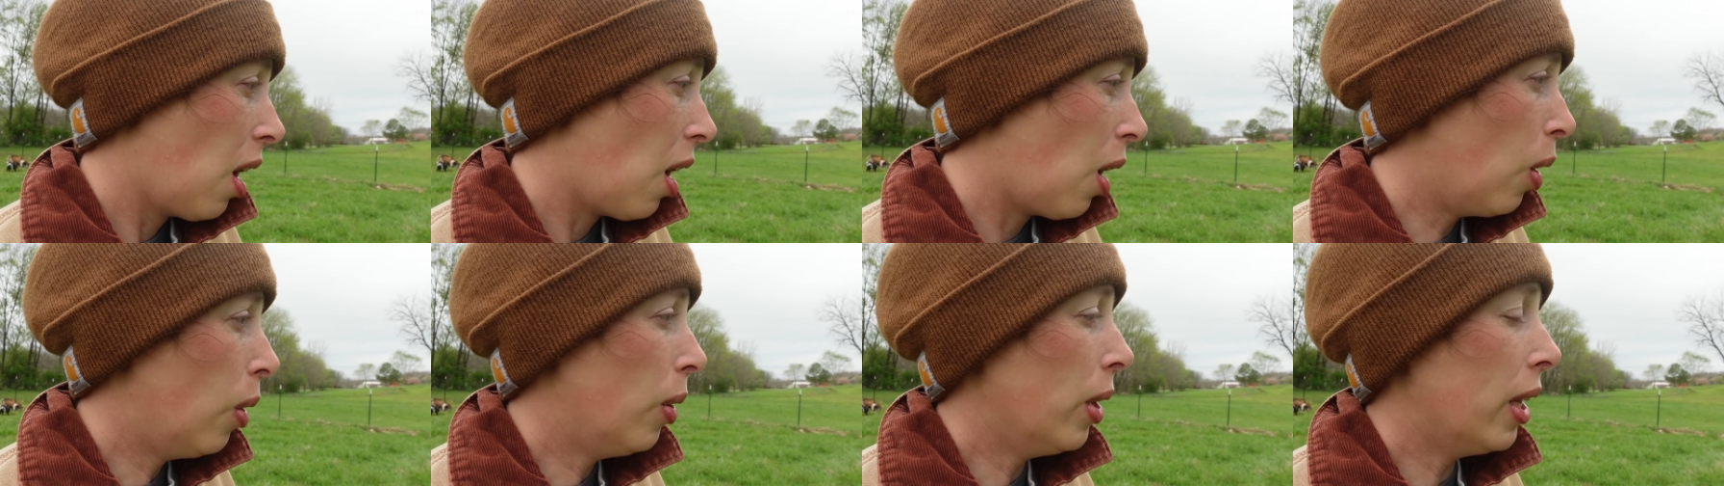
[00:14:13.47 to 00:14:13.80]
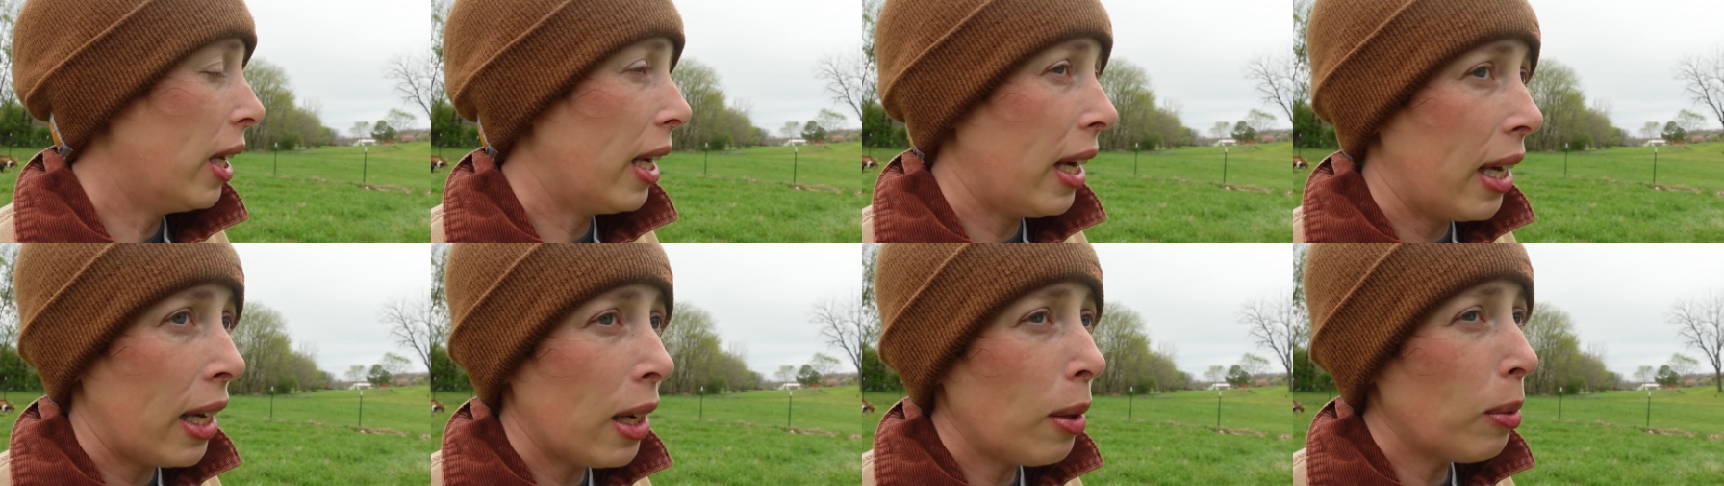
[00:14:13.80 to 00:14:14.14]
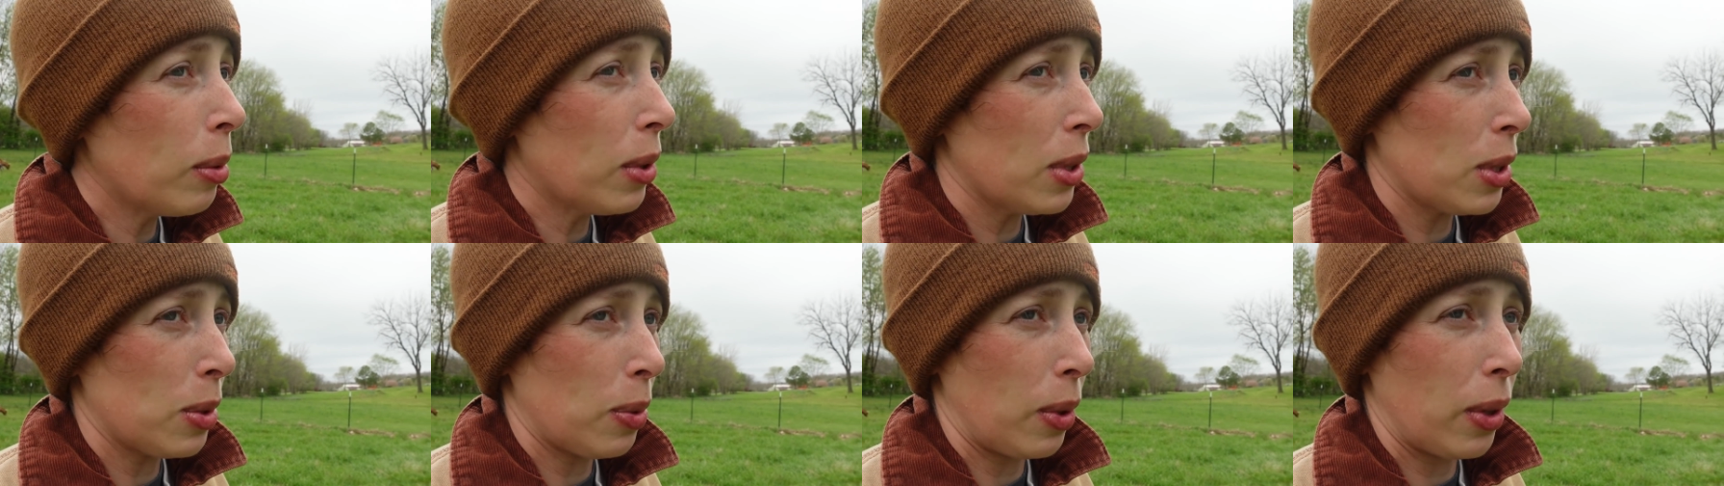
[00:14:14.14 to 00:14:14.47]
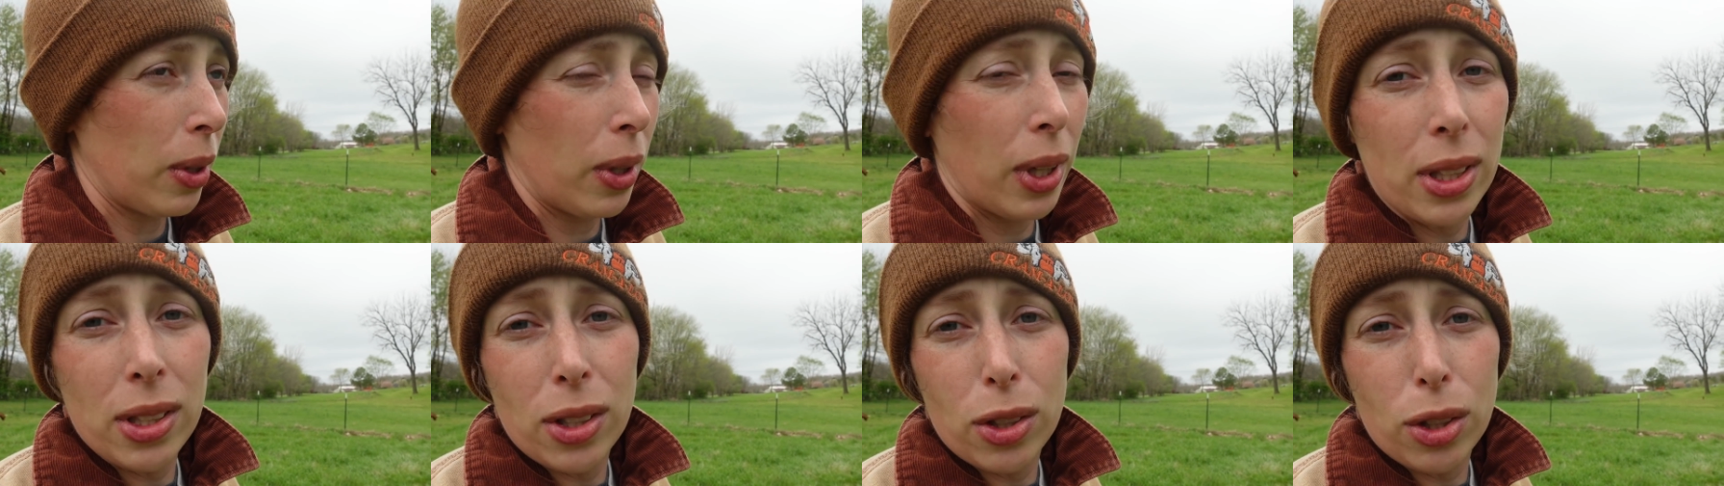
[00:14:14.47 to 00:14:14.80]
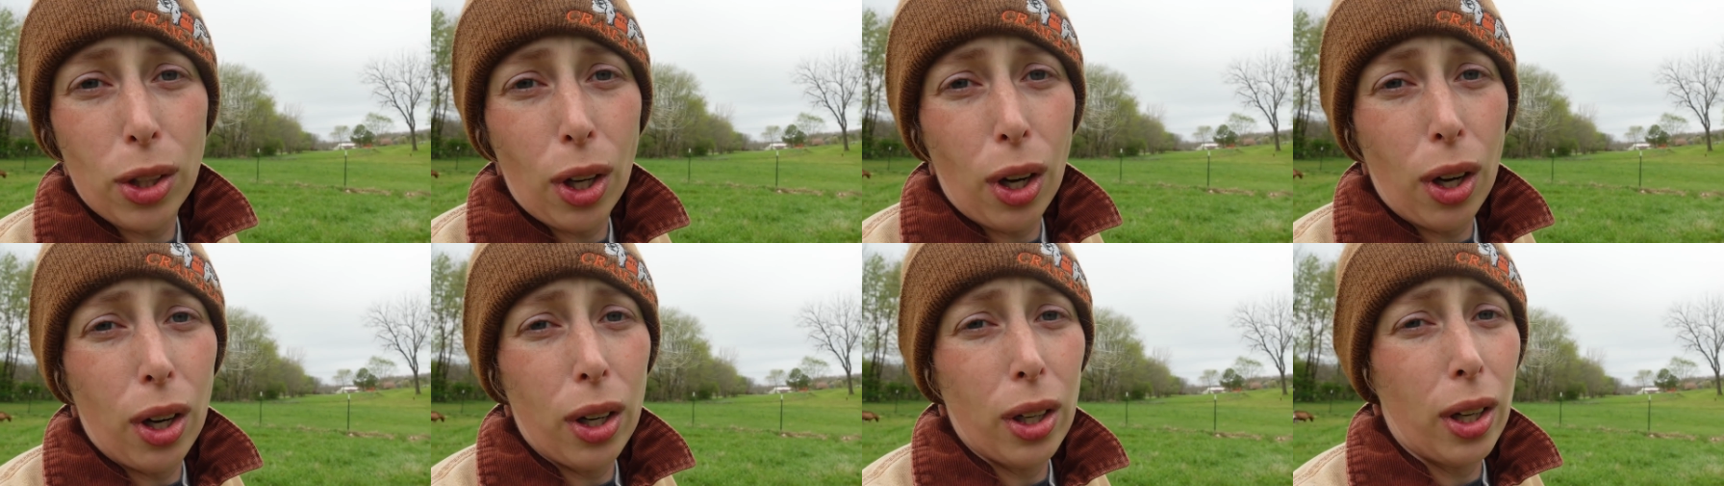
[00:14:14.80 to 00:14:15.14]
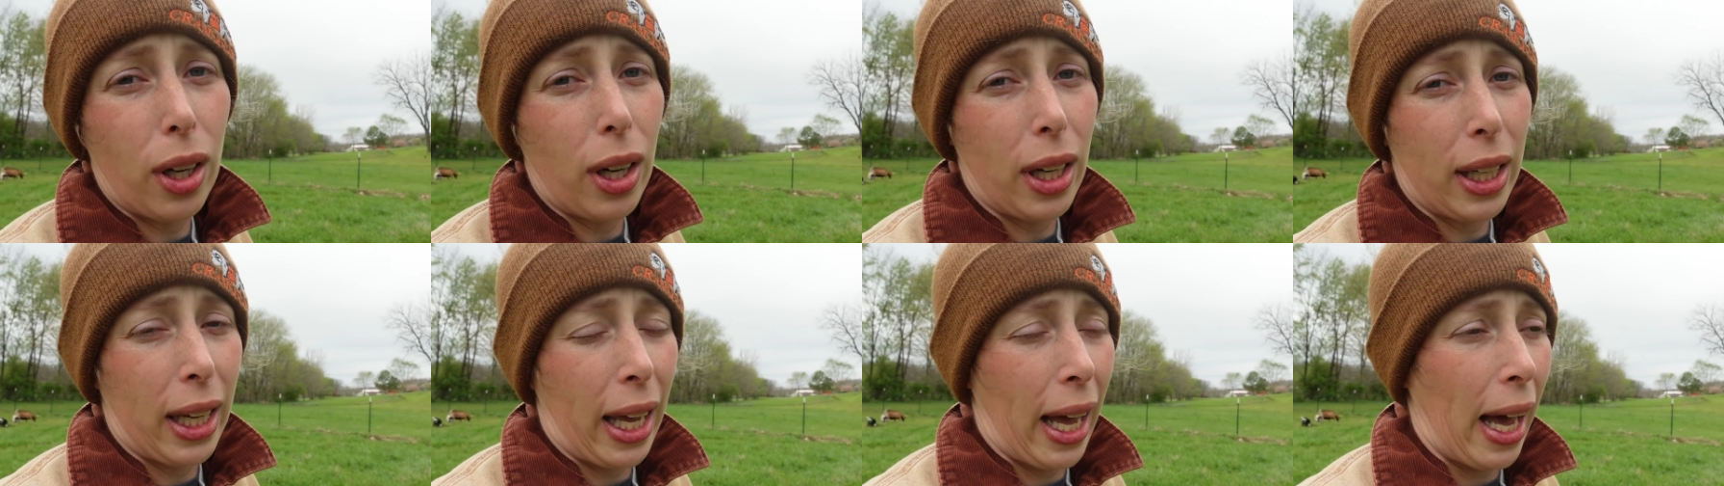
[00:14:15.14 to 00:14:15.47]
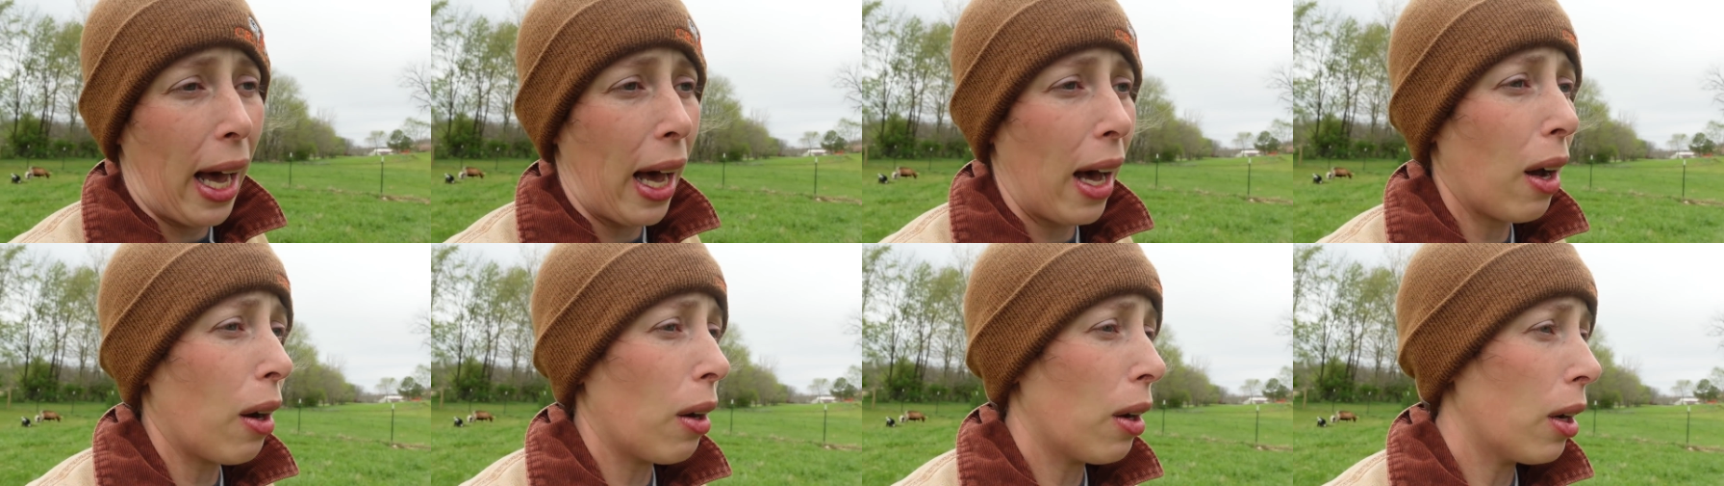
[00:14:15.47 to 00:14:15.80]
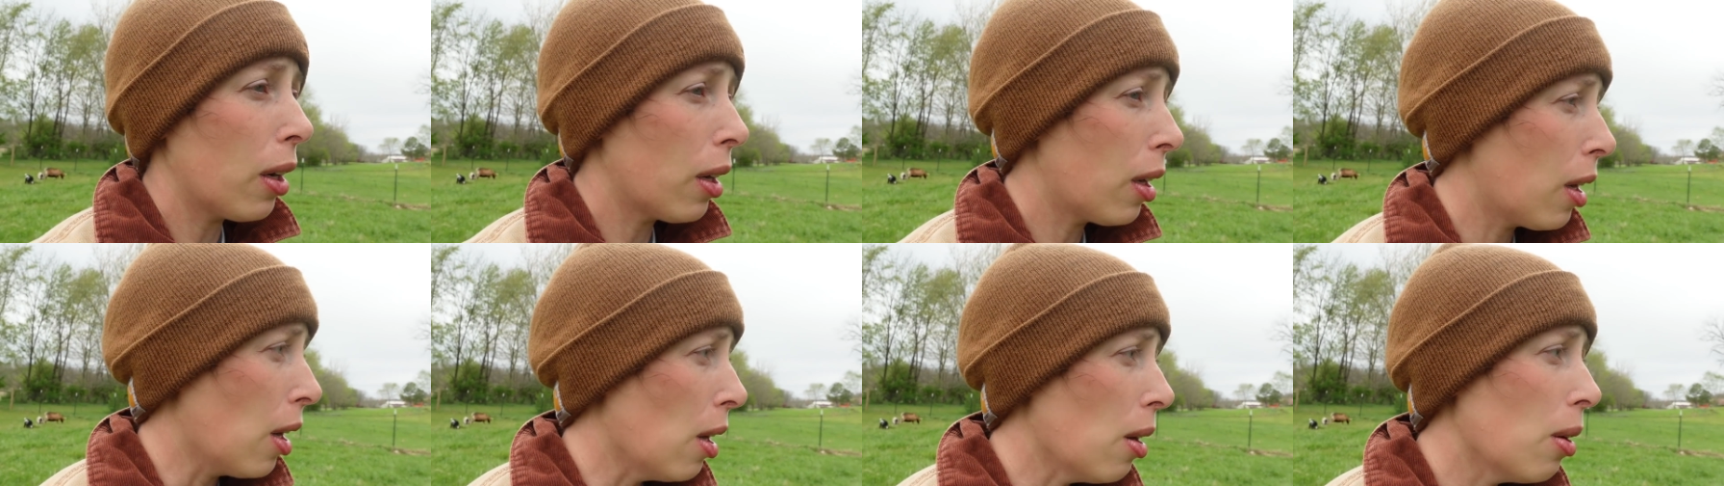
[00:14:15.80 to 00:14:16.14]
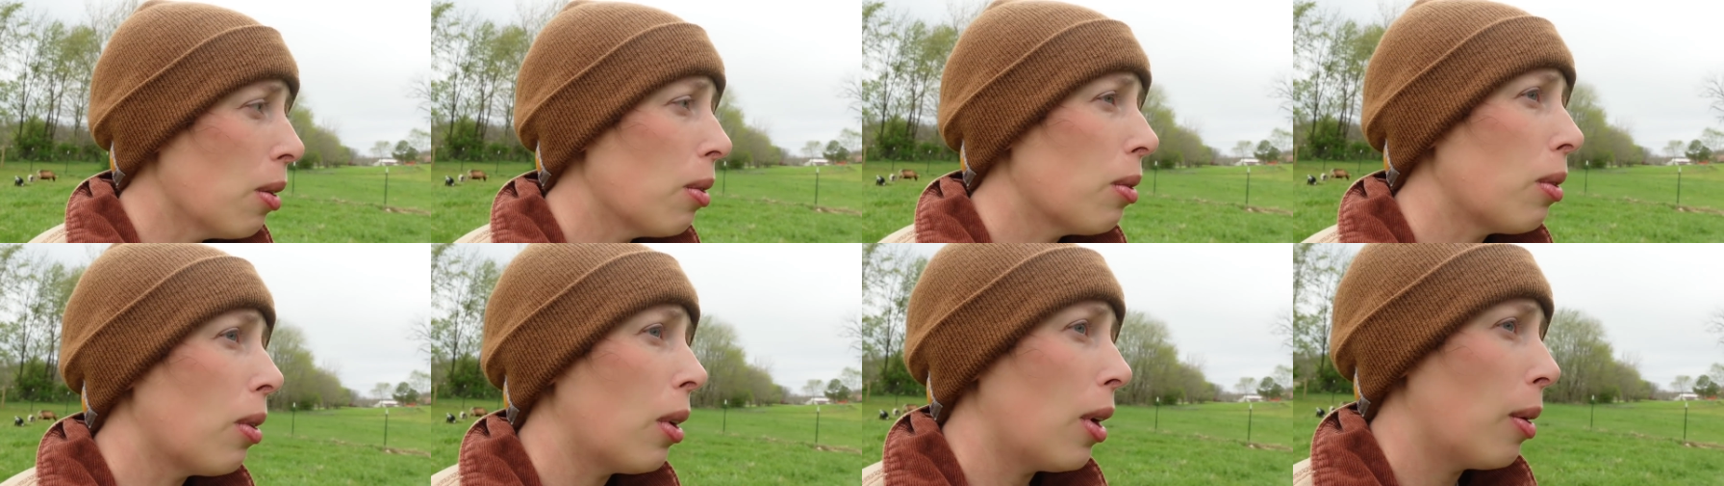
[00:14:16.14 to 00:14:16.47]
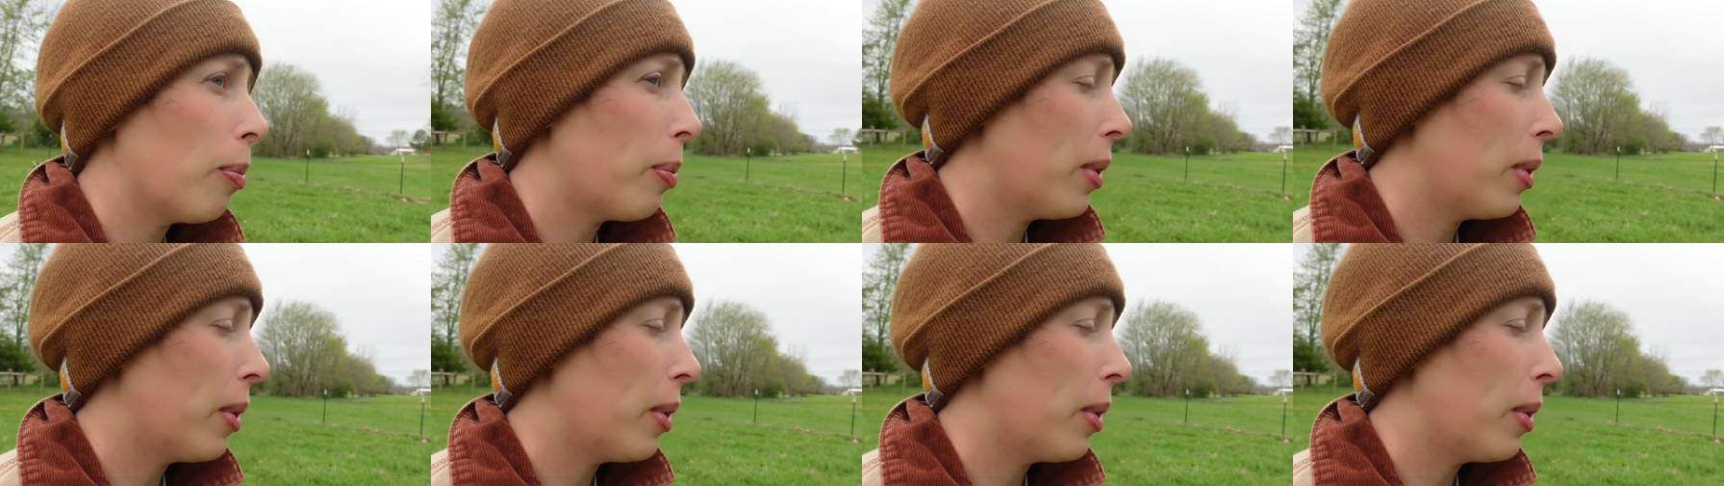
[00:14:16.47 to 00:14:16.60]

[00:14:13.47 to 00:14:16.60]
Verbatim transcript: owning animals, whether it's a dog or a cat or a goat or a